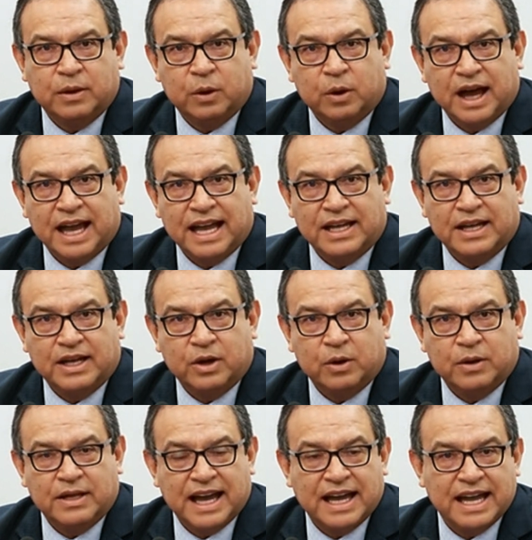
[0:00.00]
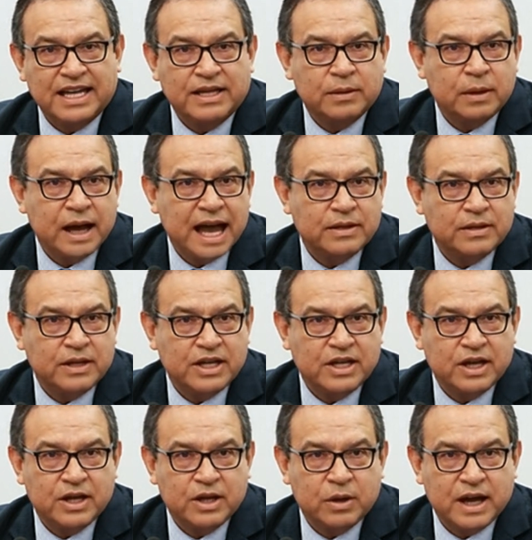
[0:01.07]
we conclude that it is
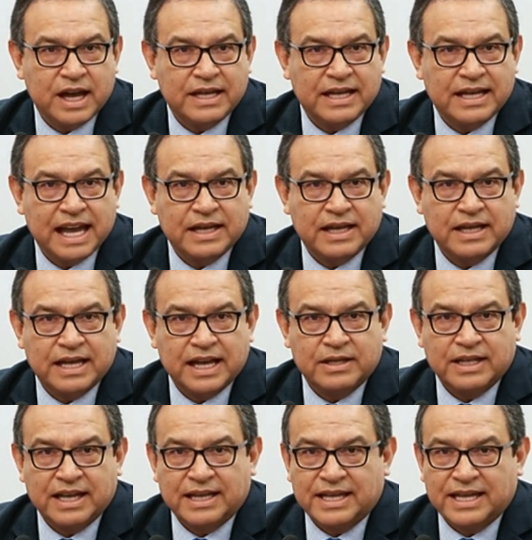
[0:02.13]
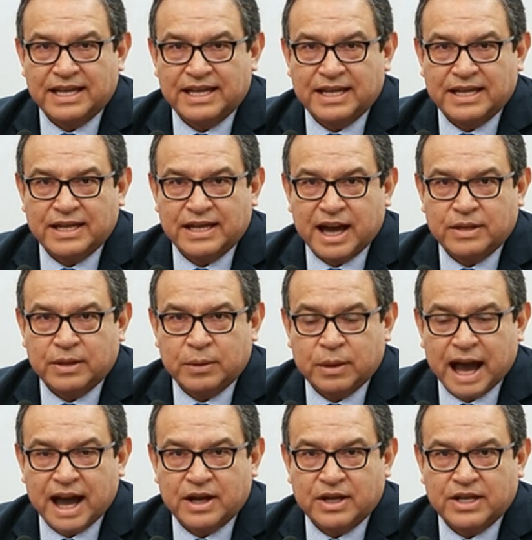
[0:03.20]
beneficial to extend the lifting distance of the
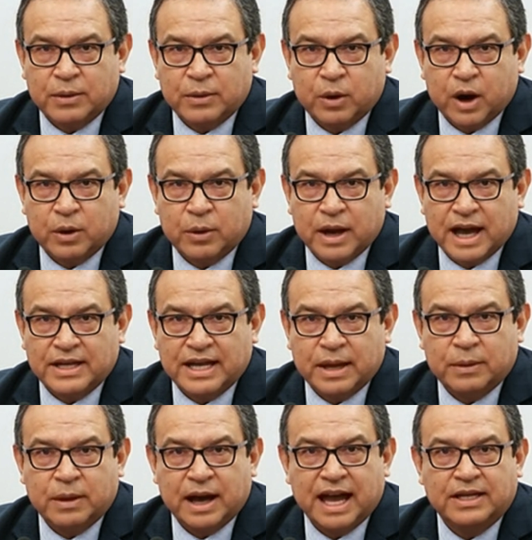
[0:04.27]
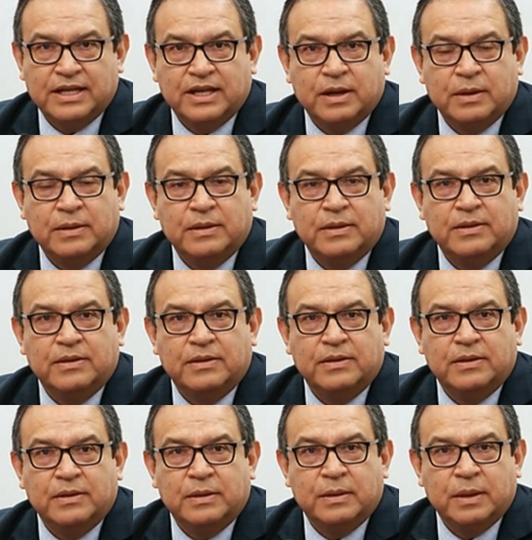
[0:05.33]
pairs appropriately, but if the
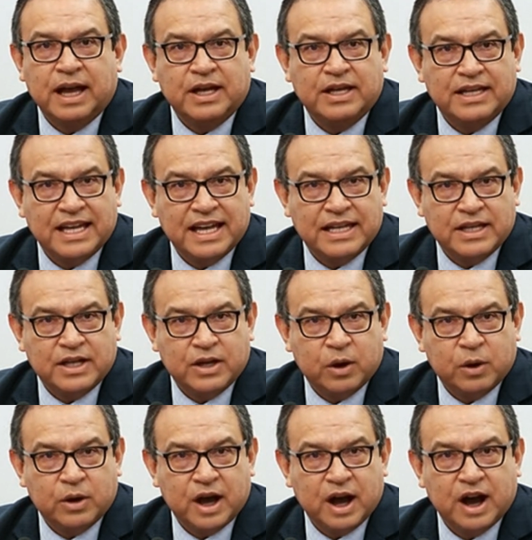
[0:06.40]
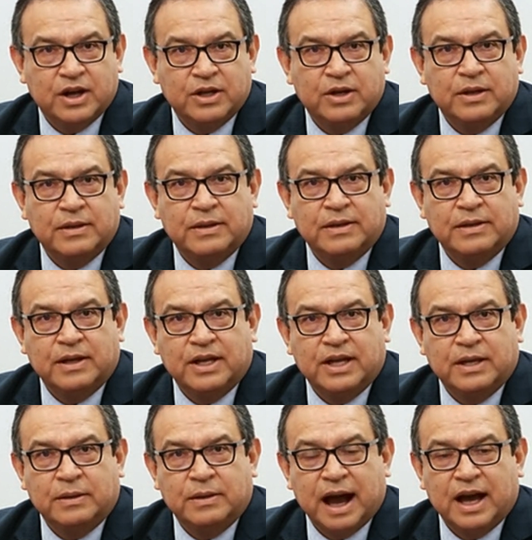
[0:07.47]
penalty is too large,
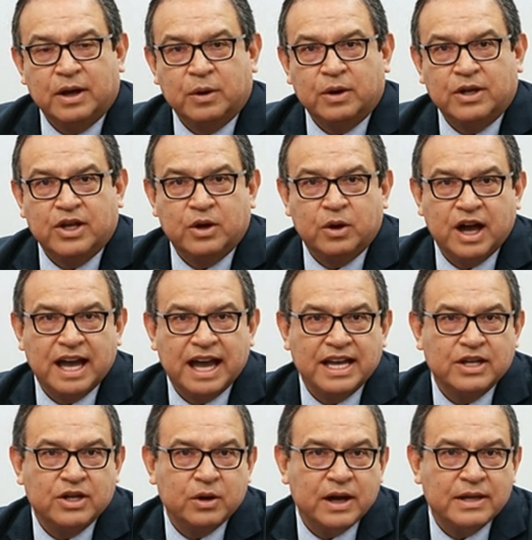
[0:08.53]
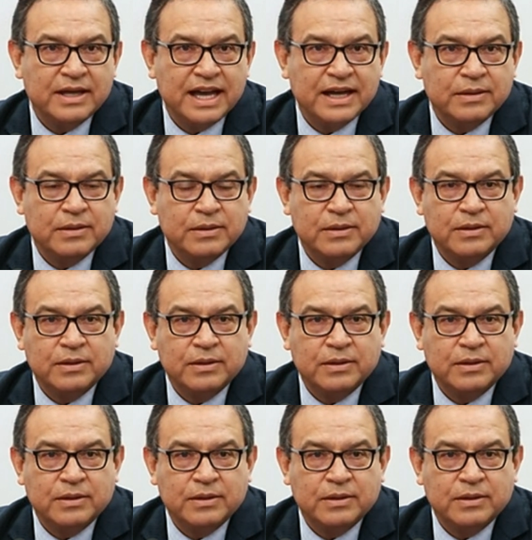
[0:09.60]
the model will shrink extremely,